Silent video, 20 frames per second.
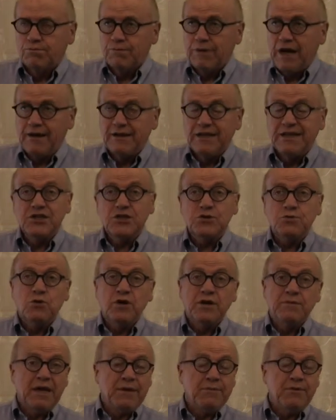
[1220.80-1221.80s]
at this
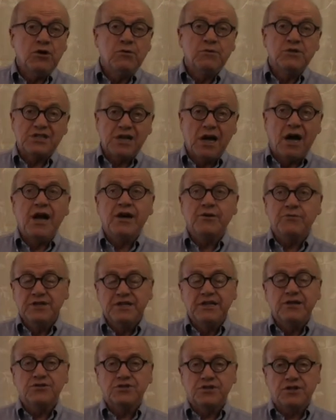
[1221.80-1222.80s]
point, maybe almost 100
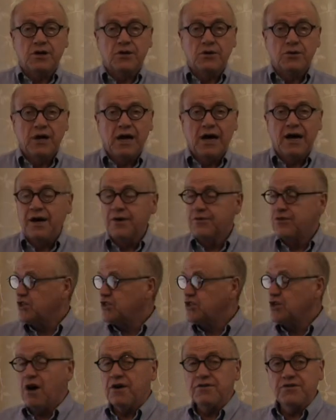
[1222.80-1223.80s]
years ago, the
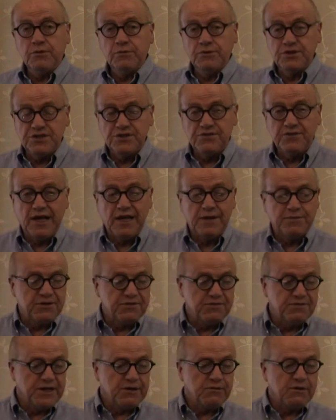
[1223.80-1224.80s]
chart that was developed to
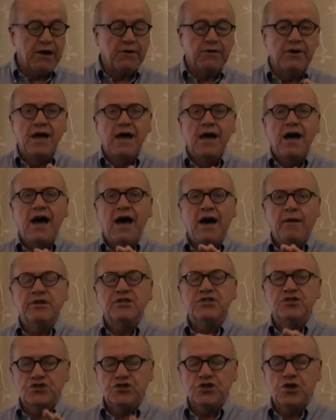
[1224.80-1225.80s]
figure out how
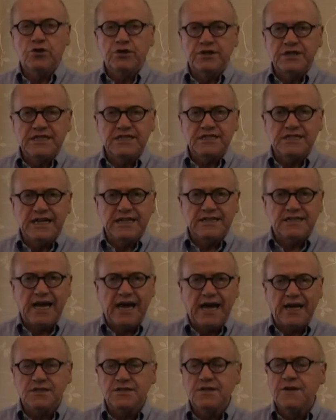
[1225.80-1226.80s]
much is owed in estate
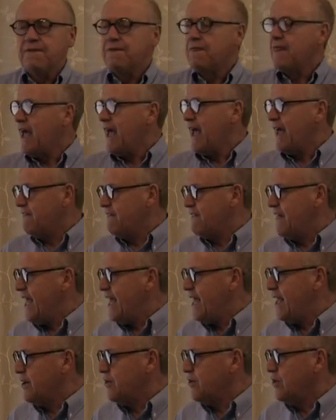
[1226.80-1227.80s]
tax. And
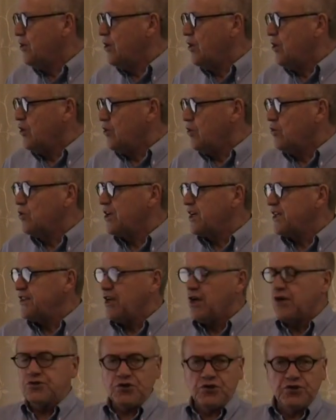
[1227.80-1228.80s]
then you look at the
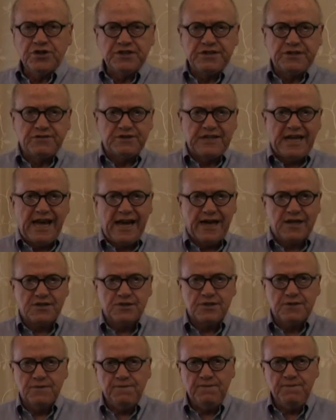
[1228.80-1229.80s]
alternative
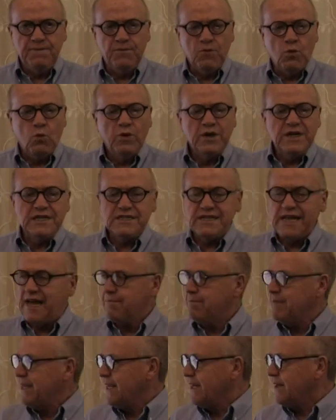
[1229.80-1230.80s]
tax. What does that
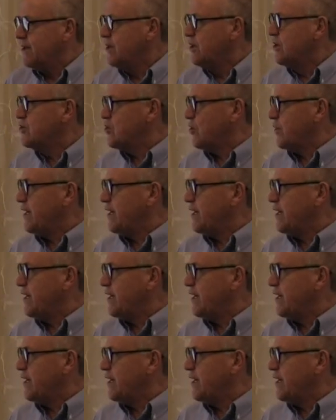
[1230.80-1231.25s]
mean? So